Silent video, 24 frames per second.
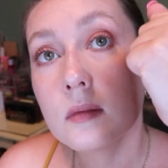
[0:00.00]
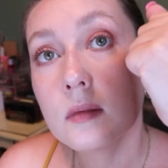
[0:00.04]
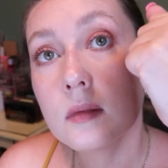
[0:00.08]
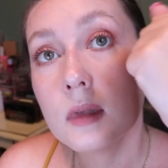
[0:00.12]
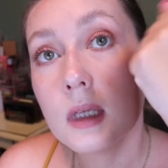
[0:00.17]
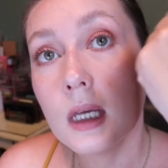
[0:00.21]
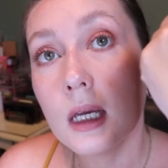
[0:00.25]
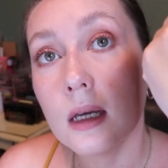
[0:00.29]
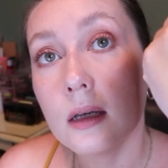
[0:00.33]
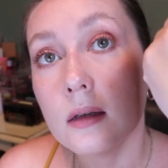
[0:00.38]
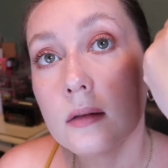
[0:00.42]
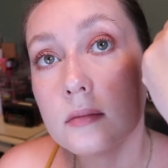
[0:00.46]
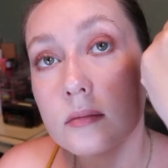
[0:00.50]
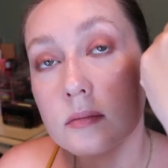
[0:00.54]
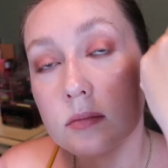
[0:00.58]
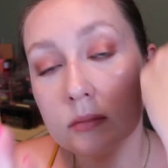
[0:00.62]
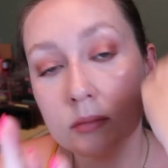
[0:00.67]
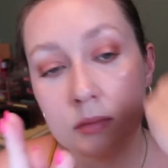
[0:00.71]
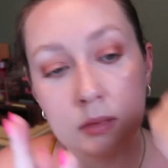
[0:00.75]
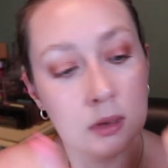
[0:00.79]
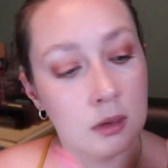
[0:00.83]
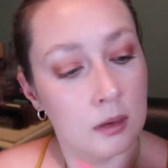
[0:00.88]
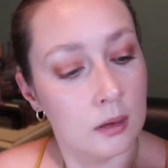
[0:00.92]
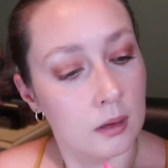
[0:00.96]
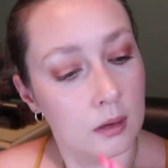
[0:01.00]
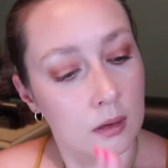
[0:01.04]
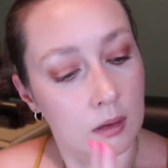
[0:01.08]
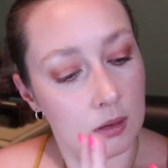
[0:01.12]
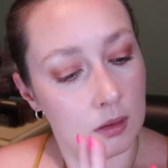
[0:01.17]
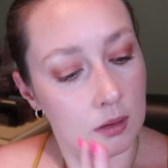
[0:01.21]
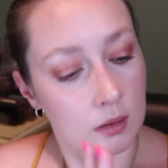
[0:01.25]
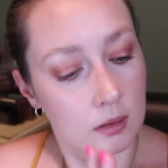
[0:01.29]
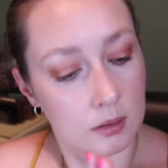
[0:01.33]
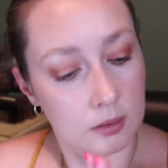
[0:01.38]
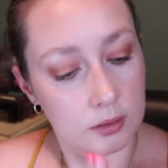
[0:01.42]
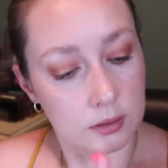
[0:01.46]
Yeah.
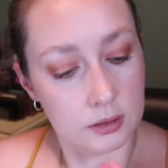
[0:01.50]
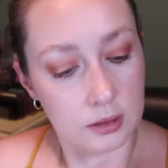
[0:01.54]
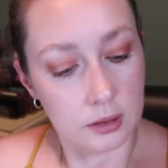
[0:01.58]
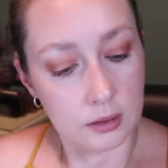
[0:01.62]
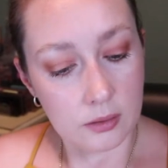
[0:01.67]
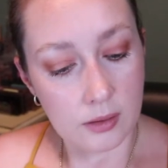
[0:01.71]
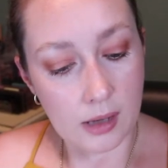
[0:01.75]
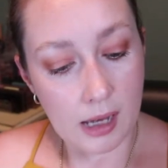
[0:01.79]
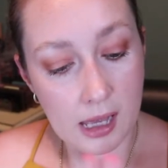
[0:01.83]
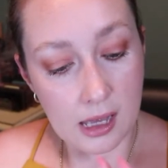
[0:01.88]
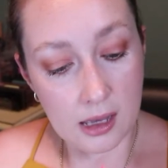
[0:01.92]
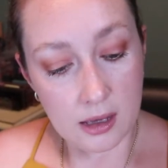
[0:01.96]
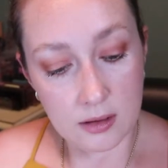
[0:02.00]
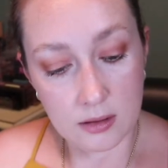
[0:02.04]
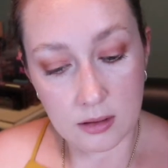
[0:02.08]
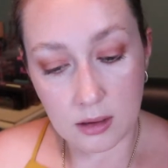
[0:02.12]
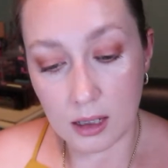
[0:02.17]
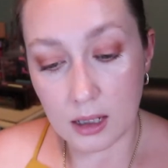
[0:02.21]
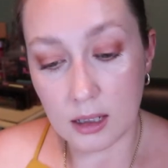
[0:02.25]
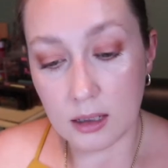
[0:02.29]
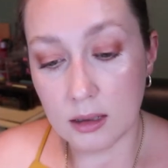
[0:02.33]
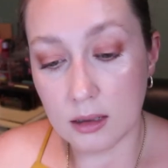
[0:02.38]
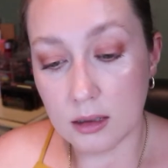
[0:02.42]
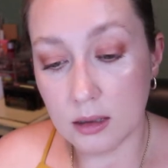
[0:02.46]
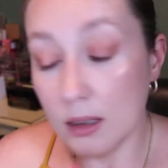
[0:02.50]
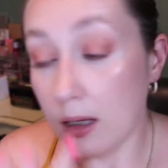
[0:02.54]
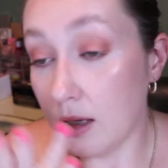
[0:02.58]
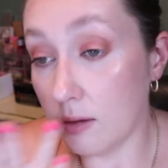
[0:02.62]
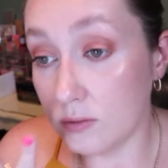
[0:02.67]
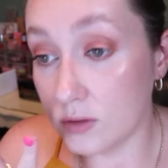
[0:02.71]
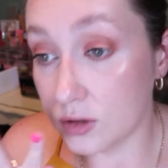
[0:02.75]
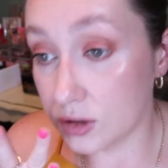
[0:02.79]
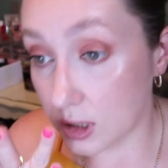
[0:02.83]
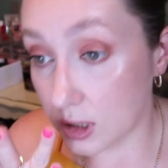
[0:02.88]
So I I haven't